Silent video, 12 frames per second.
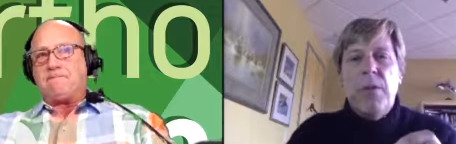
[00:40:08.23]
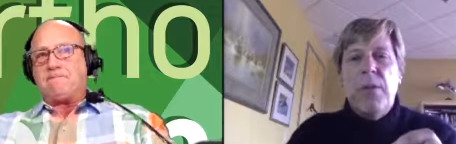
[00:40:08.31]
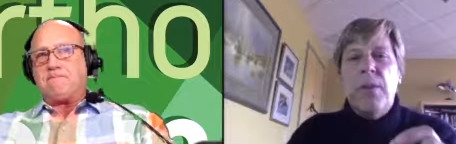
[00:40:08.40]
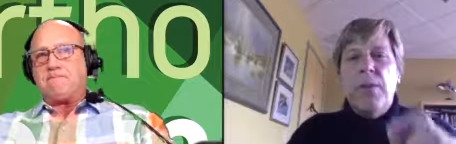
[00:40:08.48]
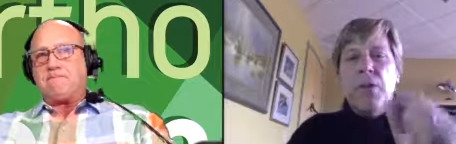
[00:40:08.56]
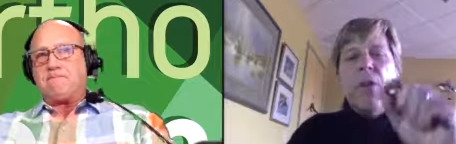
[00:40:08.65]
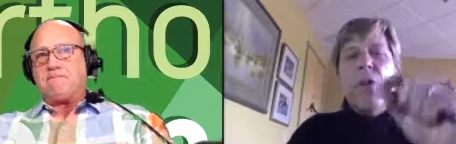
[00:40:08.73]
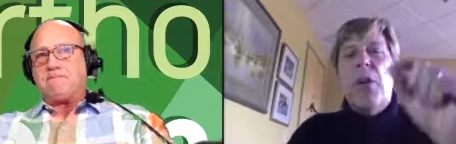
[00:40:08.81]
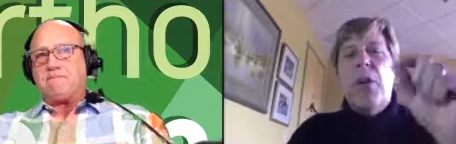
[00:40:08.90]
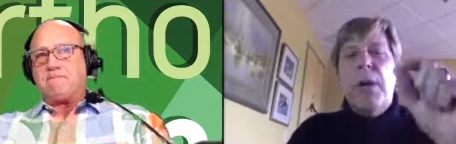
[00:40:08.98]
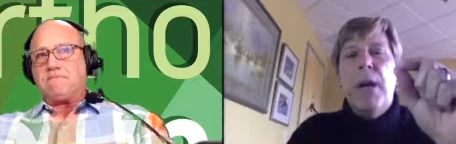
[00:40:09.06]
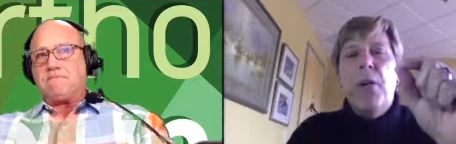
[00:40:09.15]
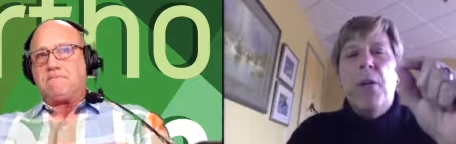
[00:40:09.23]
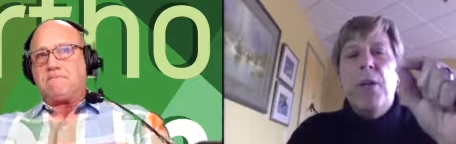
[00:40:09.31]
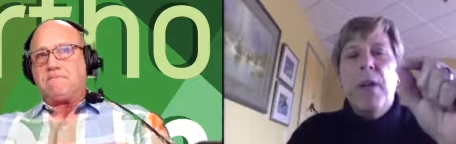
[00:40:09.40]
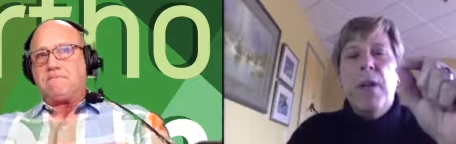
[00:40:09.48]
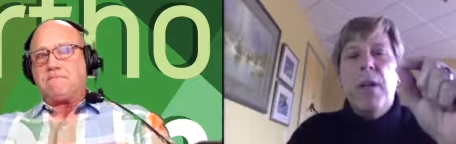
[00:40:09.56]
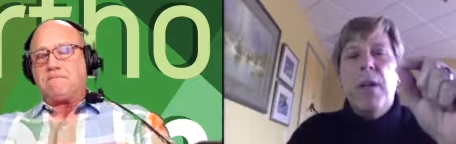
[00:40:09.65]
Speaker 1: of, a sore in the mouth
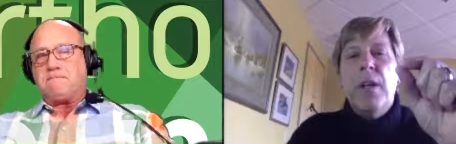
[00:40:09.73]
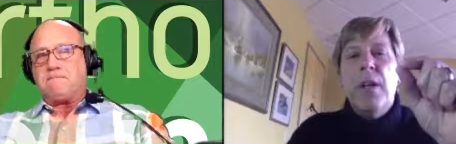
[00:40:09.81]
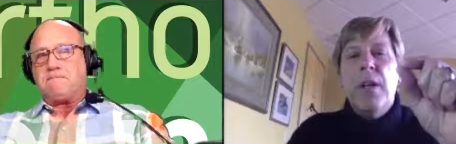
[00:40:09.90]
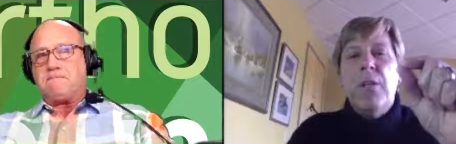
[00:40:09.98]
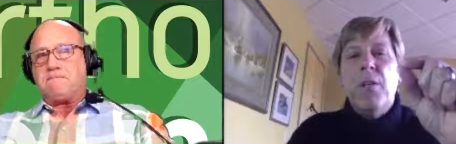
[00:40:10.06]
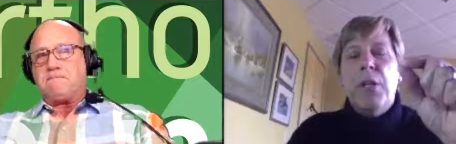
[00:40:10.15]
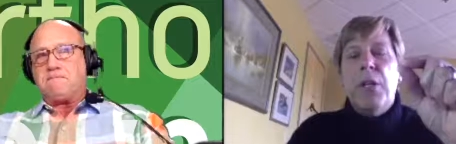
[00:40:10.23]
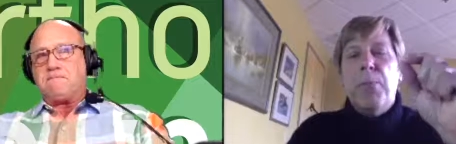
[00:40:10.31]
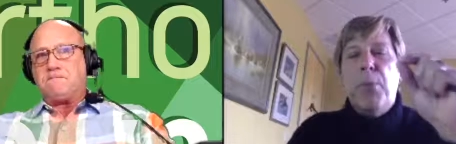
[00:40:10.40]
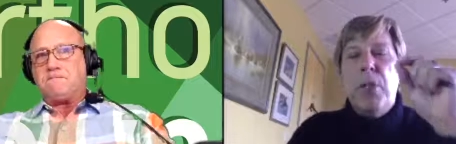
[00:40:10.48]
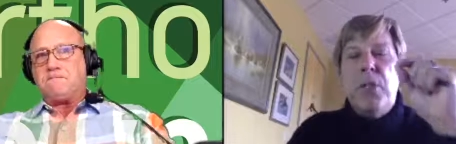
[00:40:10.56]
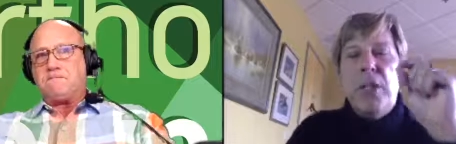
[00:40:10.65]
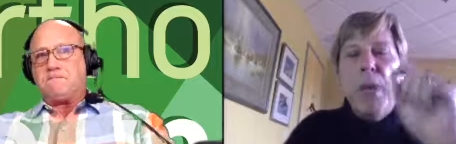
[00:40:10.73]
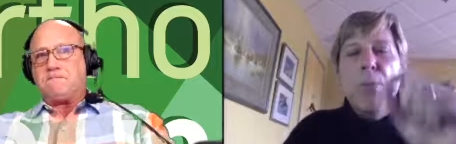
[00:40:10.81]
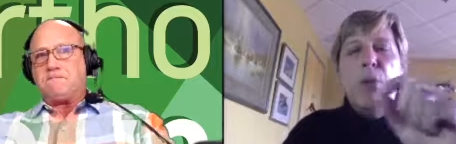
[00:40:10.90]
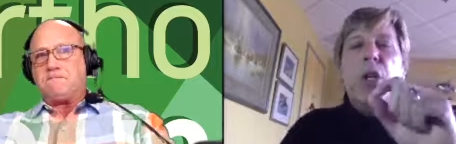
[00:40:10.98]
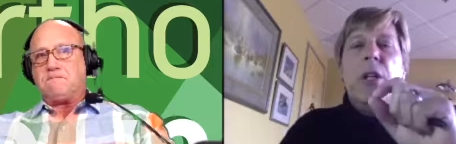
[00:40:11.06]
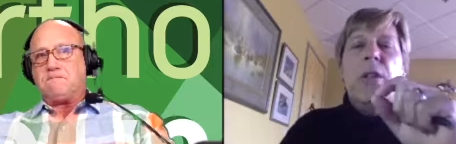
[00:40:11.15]
with the
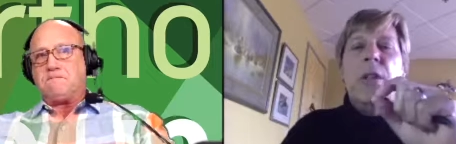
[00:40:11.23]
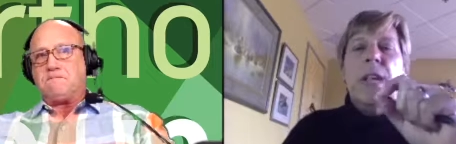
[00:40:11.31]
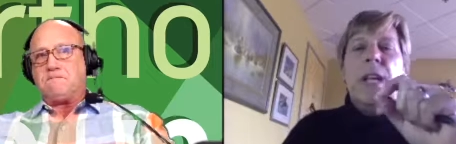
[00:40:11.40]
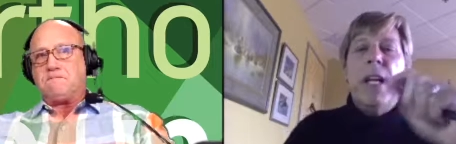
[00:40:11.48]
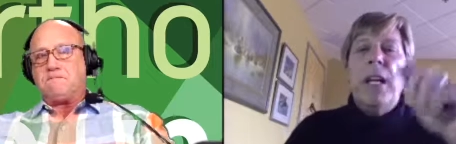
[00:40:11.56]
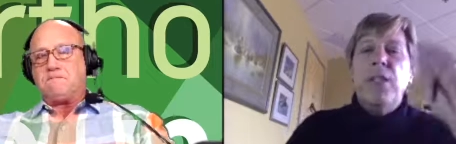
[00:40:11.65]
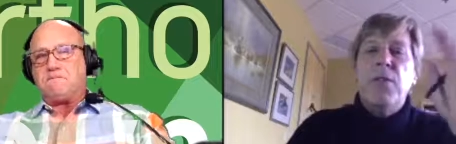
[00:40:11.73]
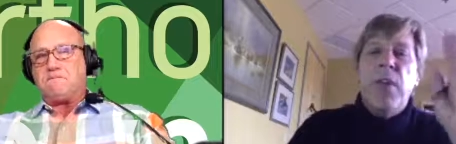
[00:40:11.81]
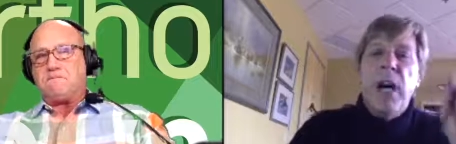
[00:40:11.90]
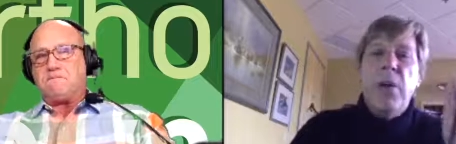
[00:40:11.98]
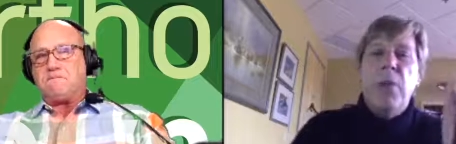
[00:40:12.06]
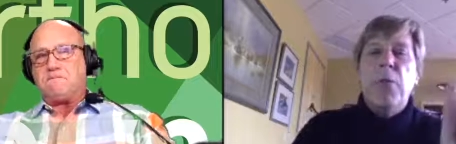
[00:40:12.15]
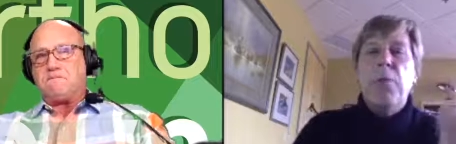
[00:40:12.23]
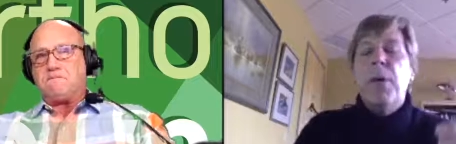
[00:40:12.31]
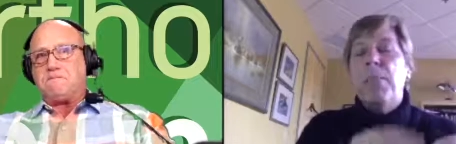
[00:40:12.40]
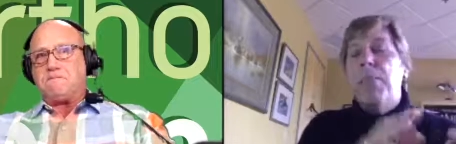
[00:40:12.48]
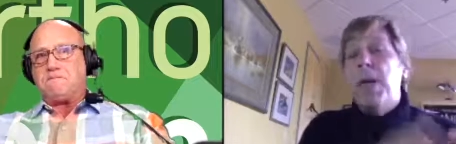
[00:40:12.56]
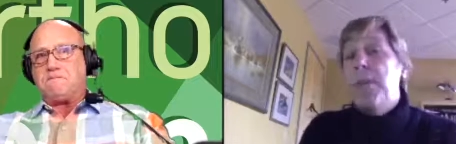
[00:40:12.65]
presumption that it's viral,
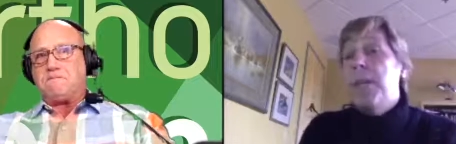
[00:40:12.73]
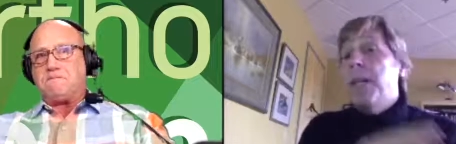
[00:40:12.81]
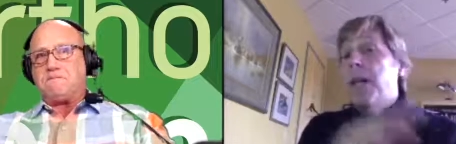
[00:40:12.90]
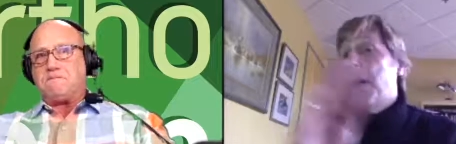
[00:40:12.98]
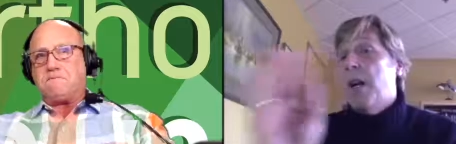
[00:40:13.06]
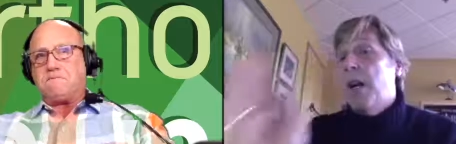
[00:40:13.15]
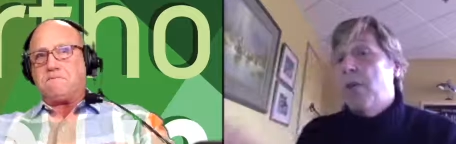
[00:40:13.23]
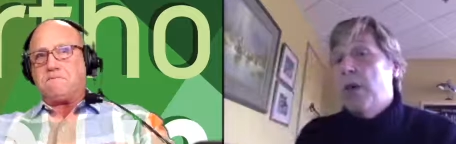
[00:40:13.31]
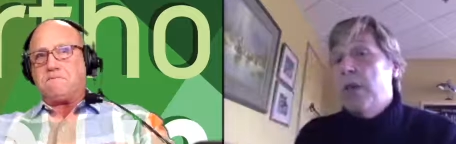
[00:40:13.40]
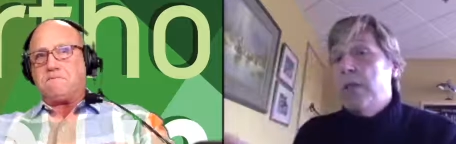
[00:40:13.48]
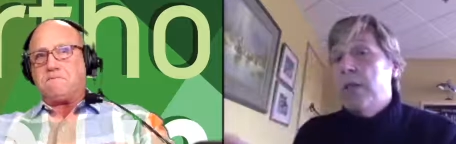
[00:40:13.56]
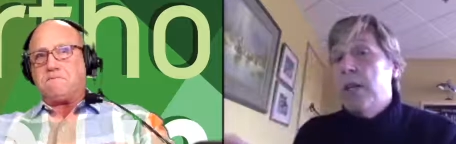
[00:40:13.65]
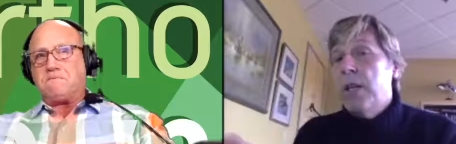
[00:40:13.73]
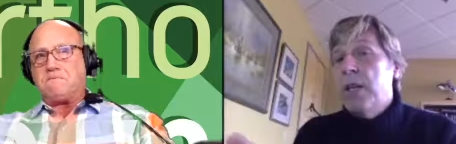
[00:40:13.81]
but maybe not always.